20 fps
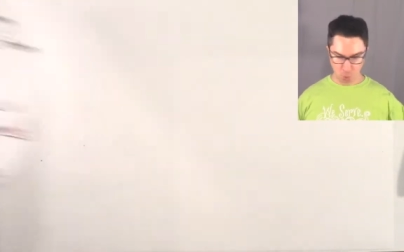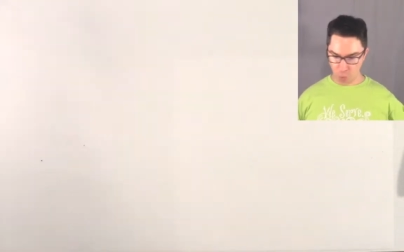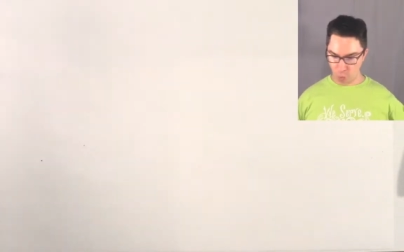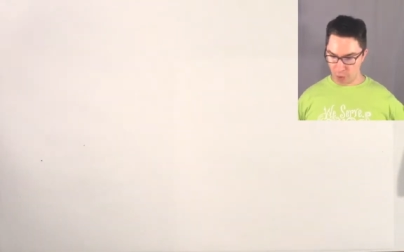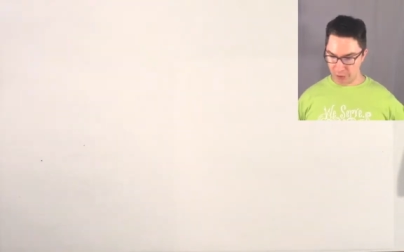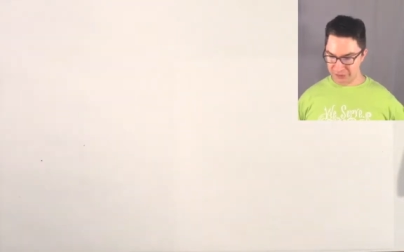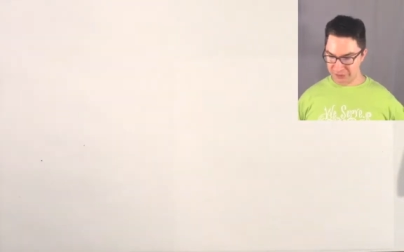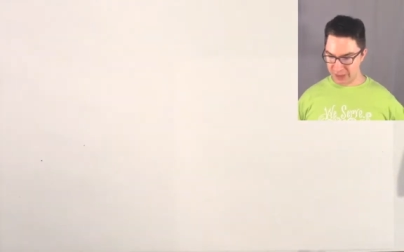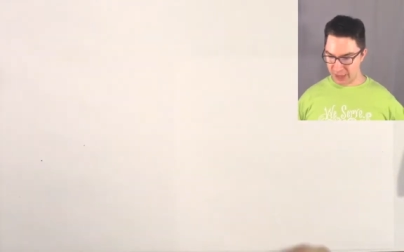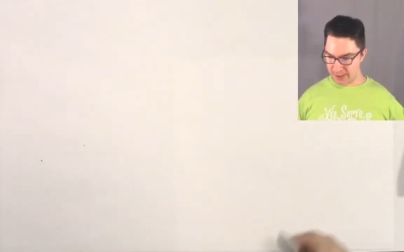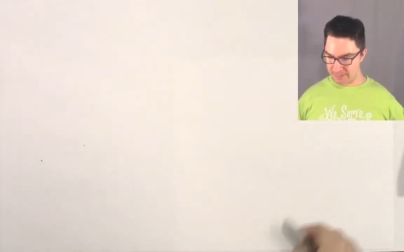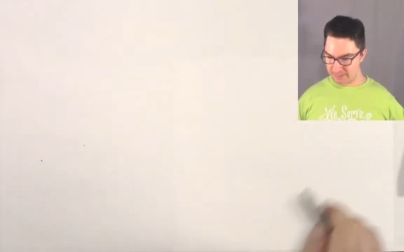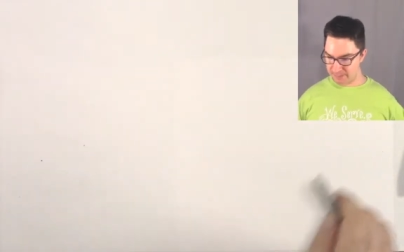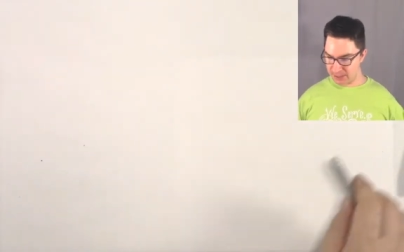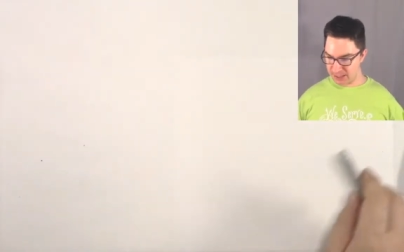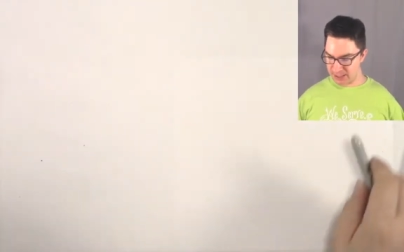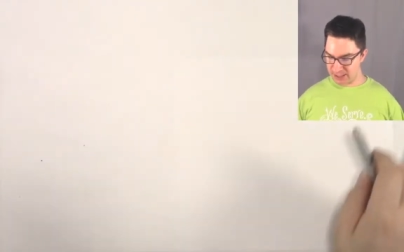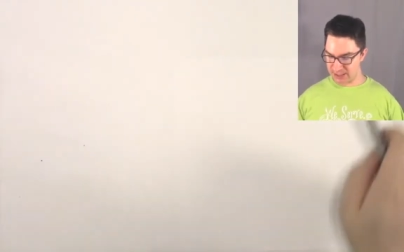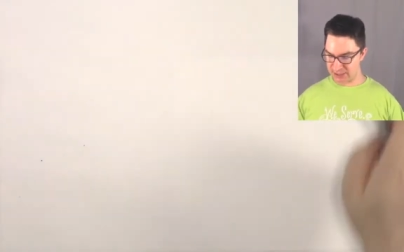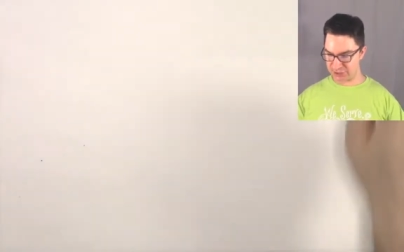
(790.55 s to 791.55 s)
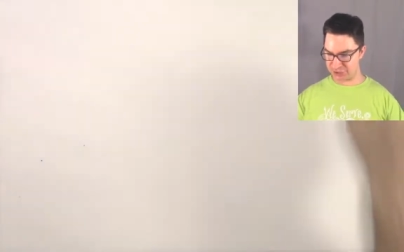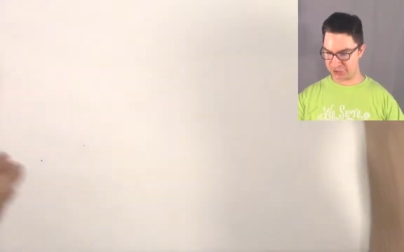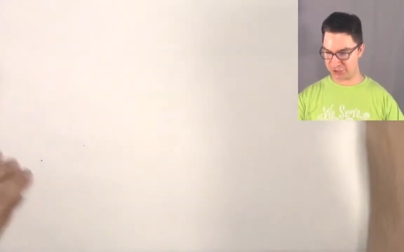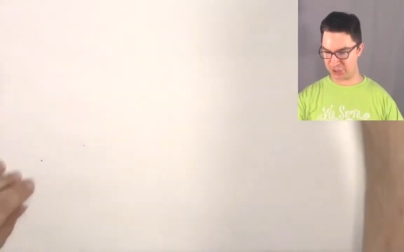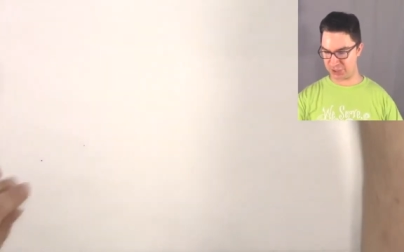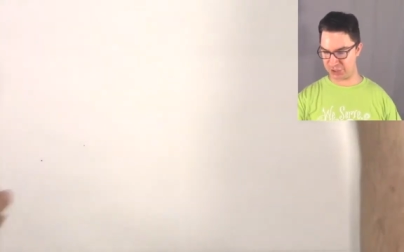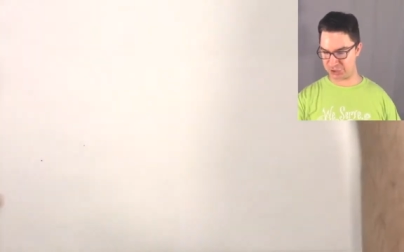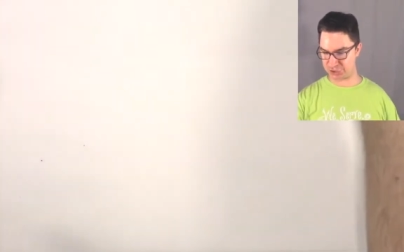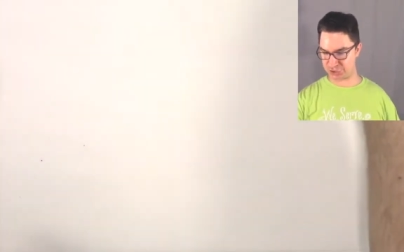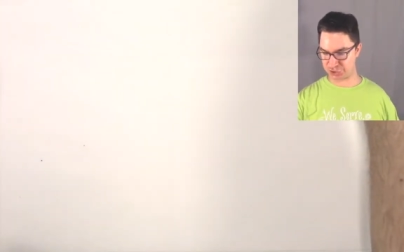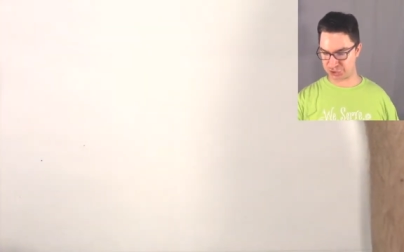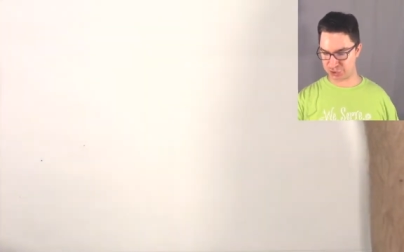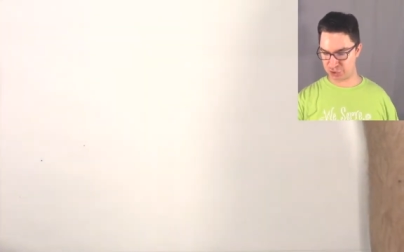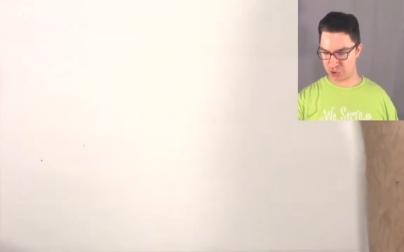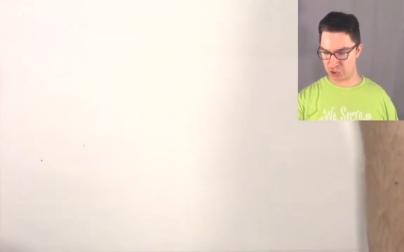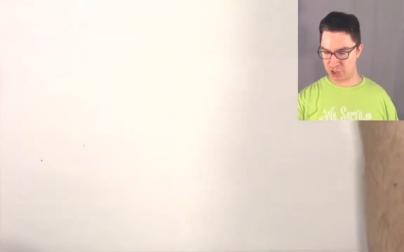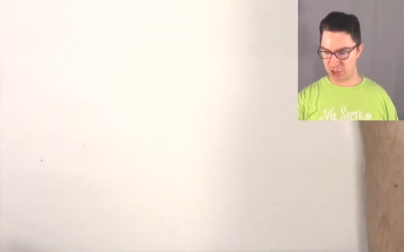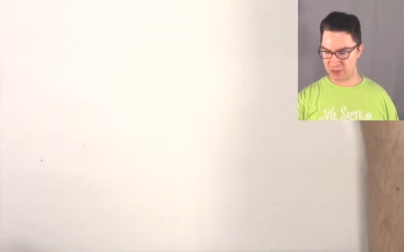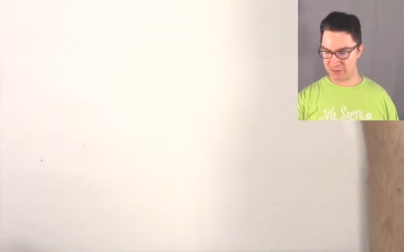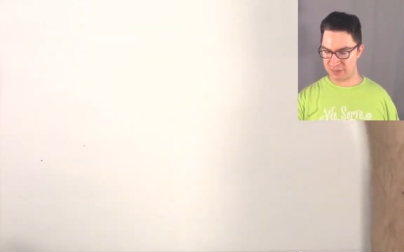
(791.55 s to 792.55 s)
What that means is
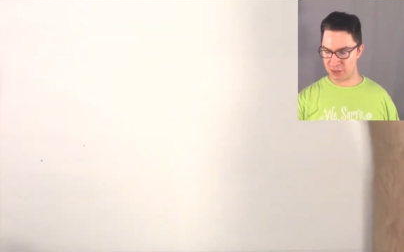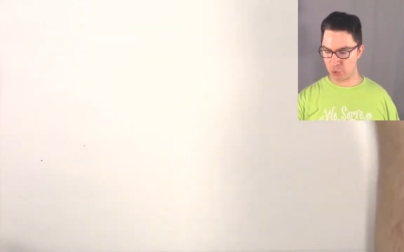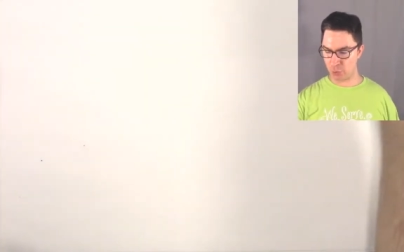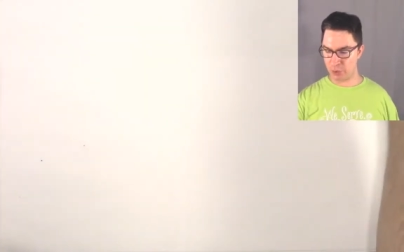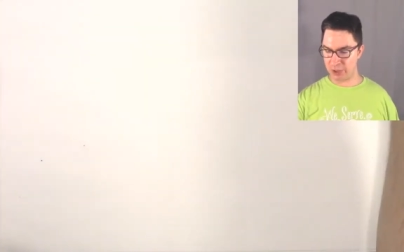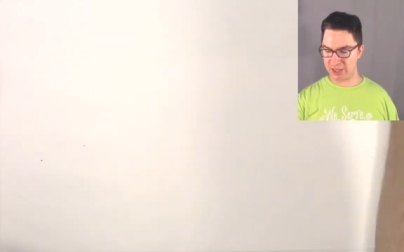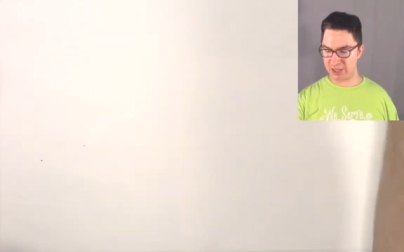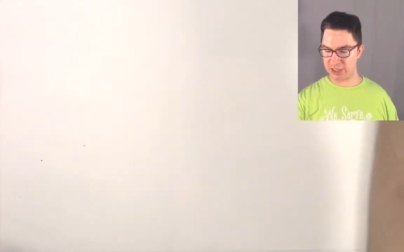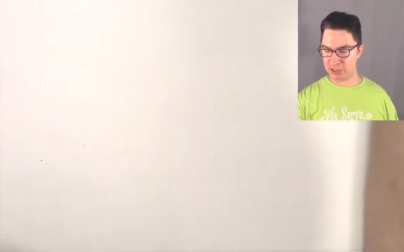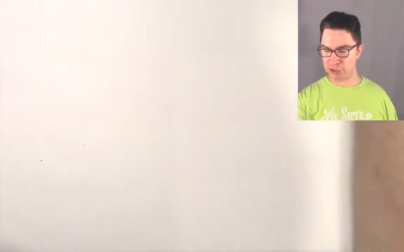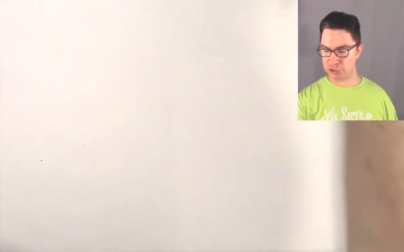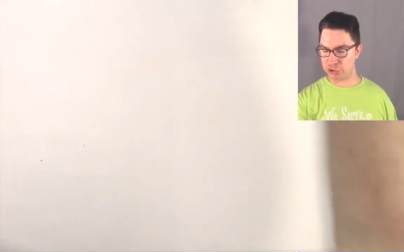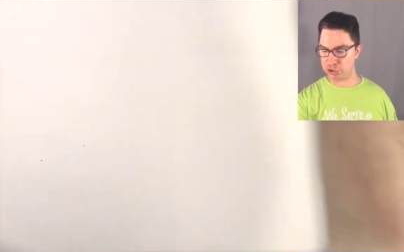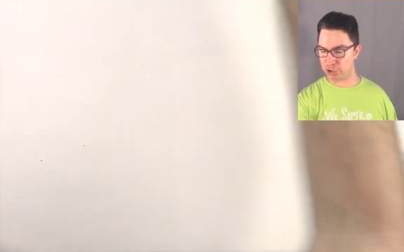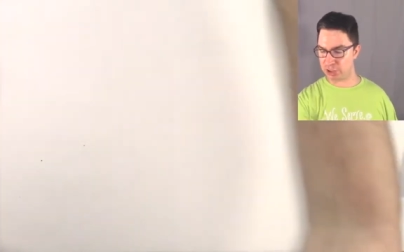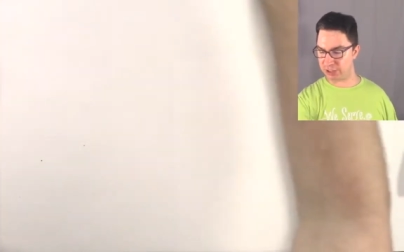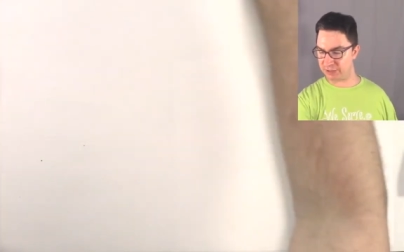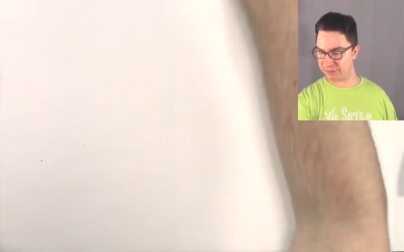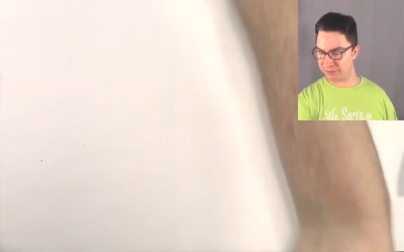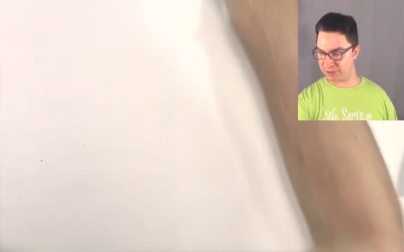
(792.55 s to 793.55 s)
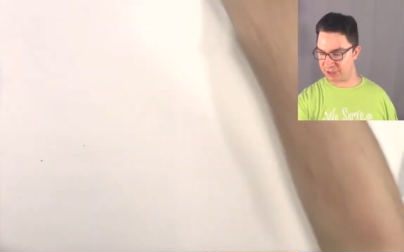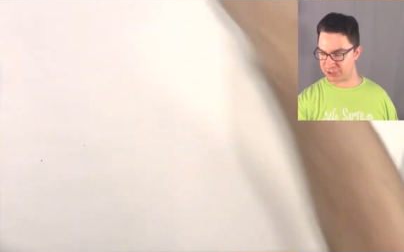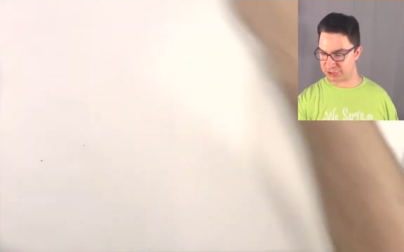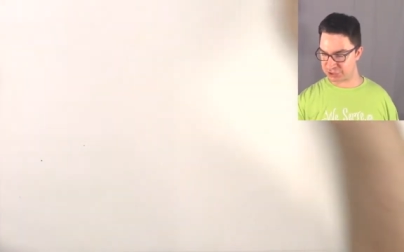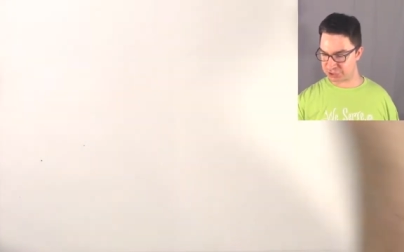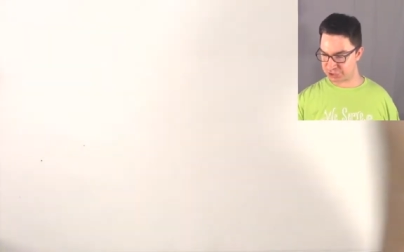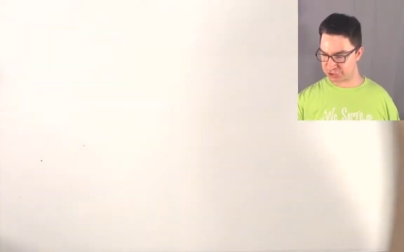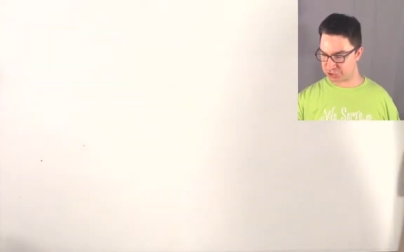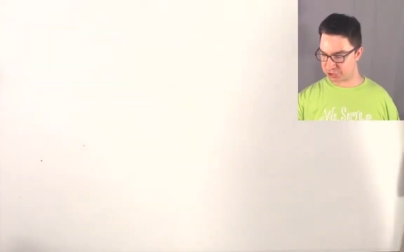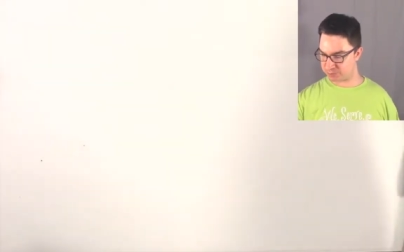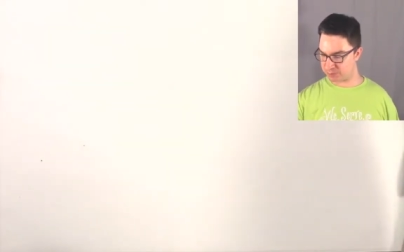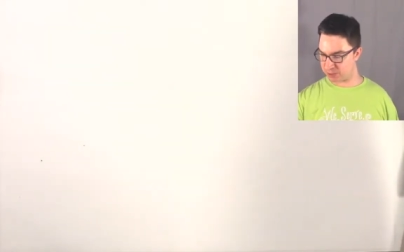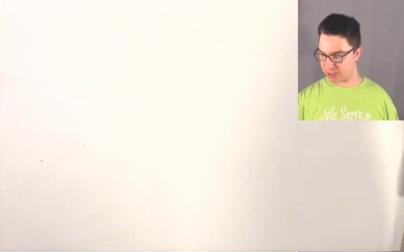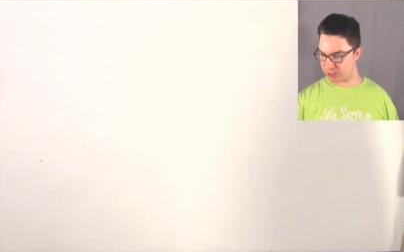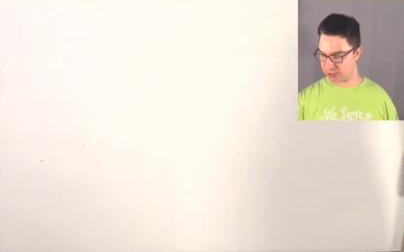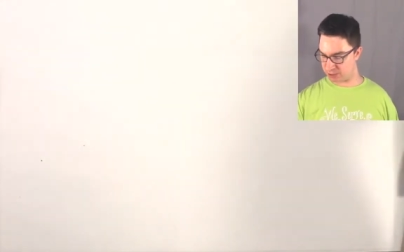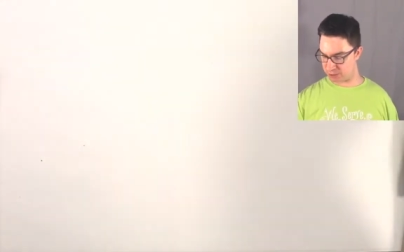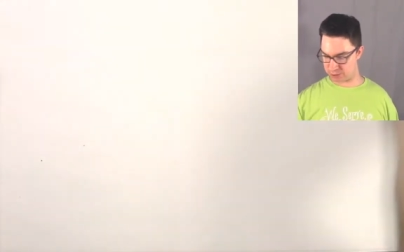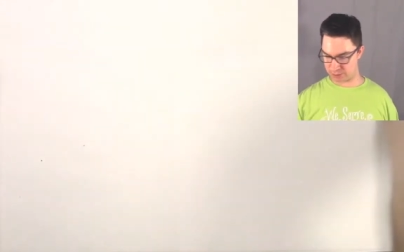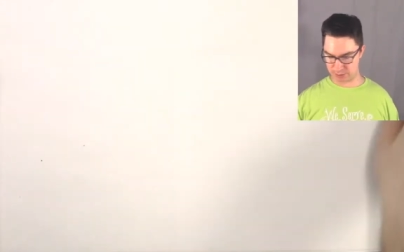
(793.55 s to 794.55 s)
that we can look at this
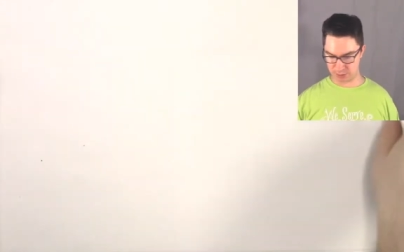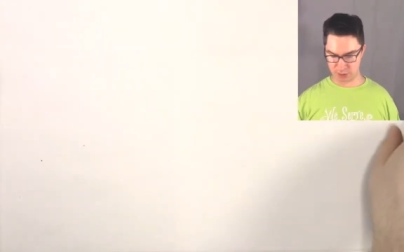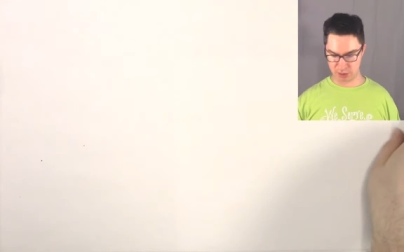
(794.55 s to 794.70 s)
speed